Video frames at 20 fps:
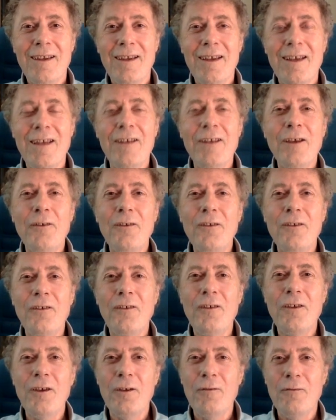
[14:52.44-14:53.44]
It doesn't
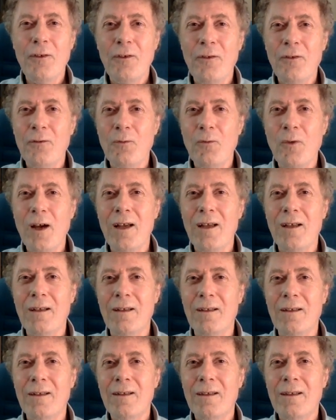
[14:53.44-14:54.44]
serve us
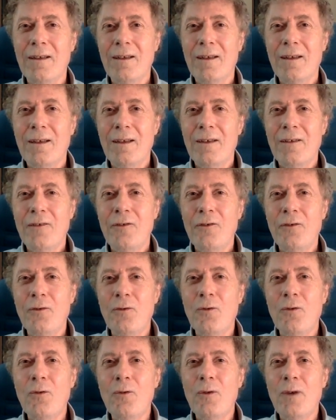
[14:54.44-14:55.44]
well to
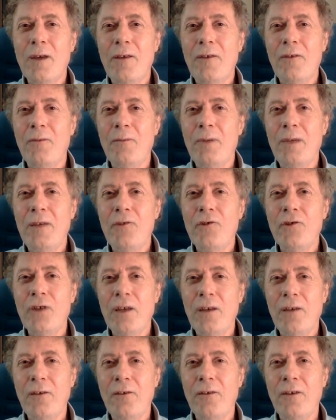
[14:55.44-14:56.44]
always be
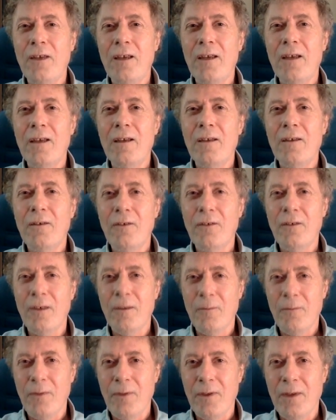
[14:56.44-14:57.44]
chasing
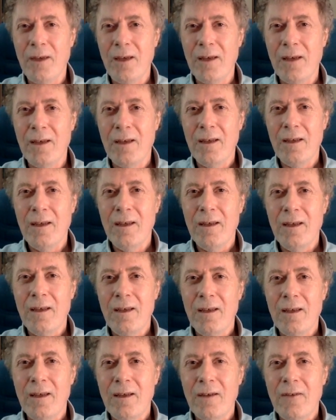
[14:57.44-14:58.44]
something
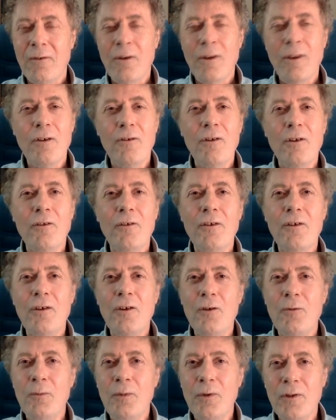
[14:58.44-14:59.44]
whether it's an
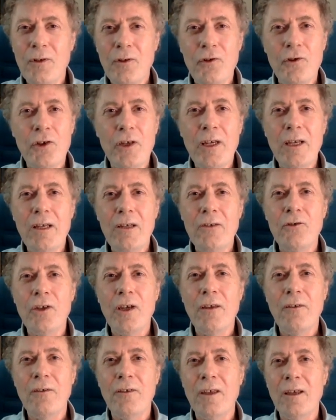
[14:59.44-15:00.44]
open G
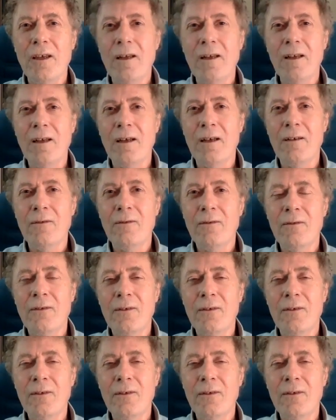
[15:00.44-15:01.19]
chasing love,